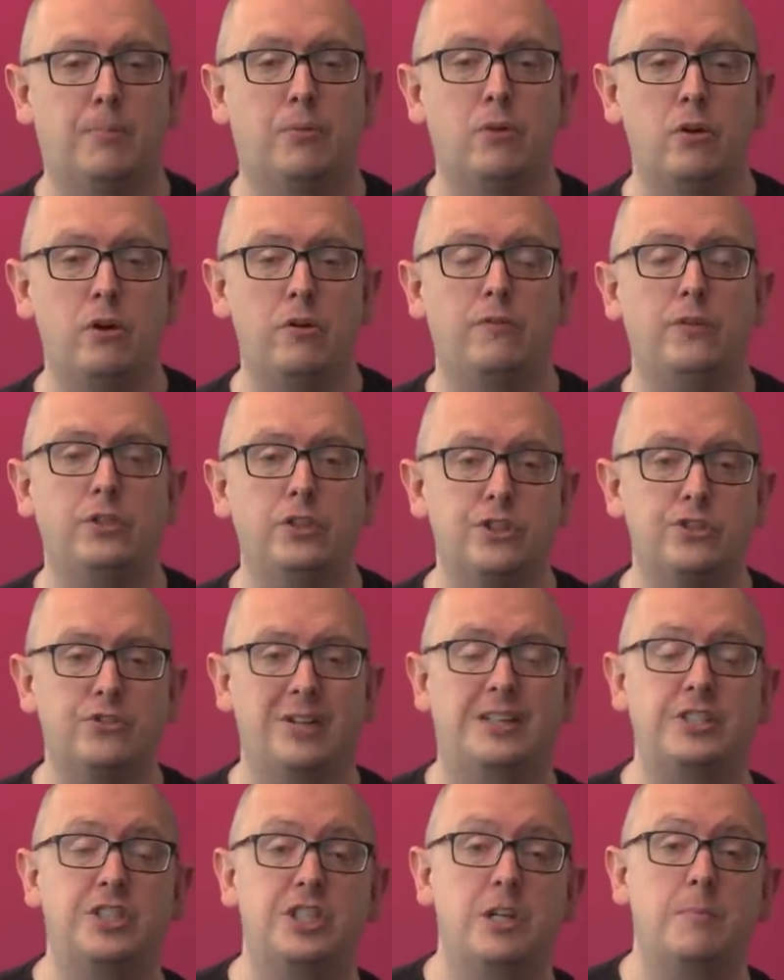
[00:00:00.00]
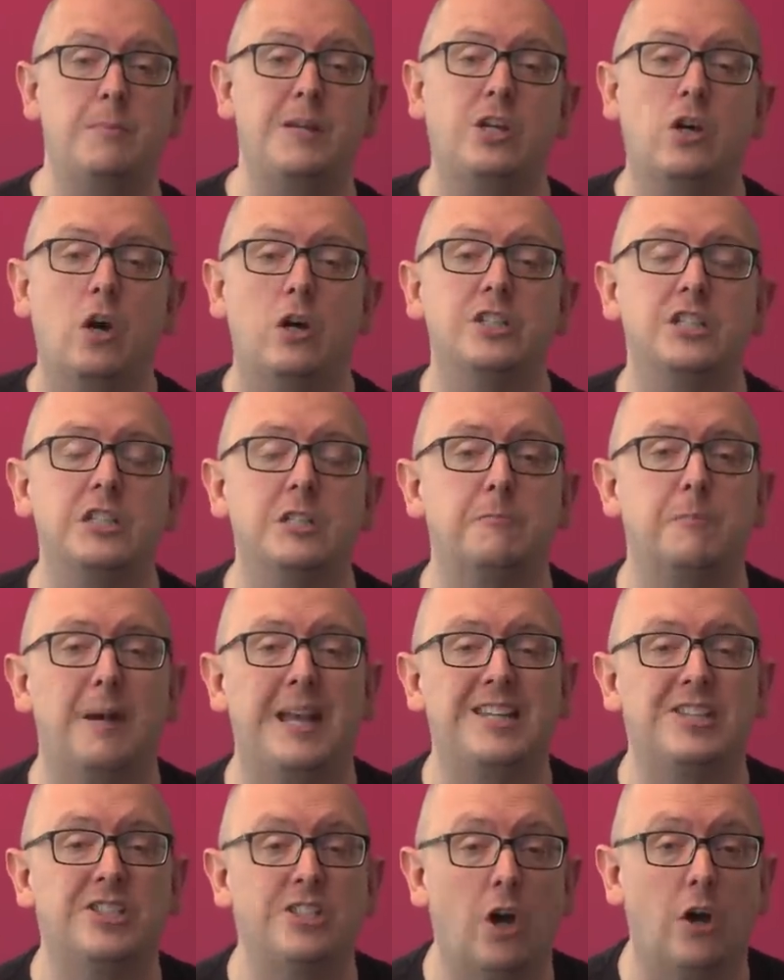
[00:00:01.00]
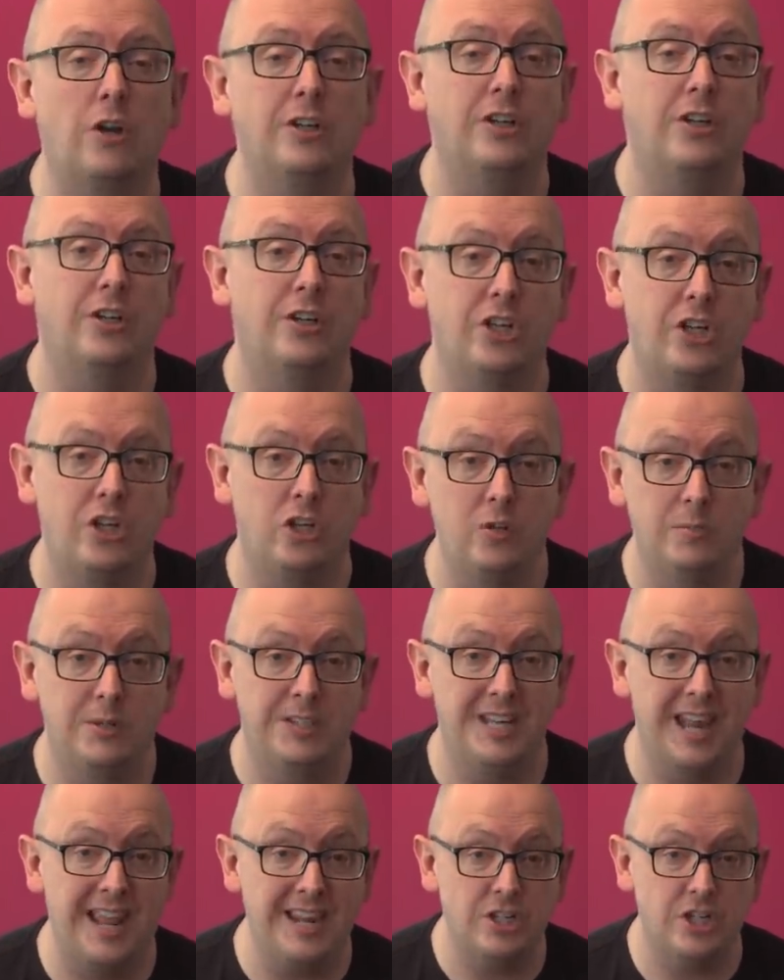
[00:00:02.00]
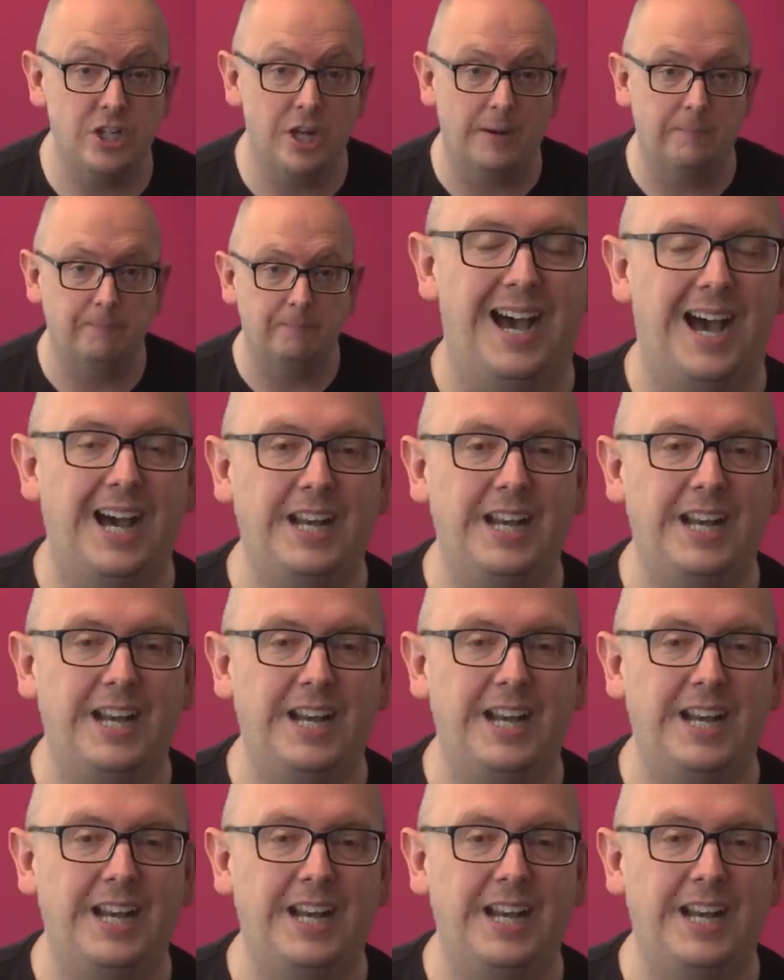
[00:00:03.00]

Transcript: proven strategy because it's based on human nature.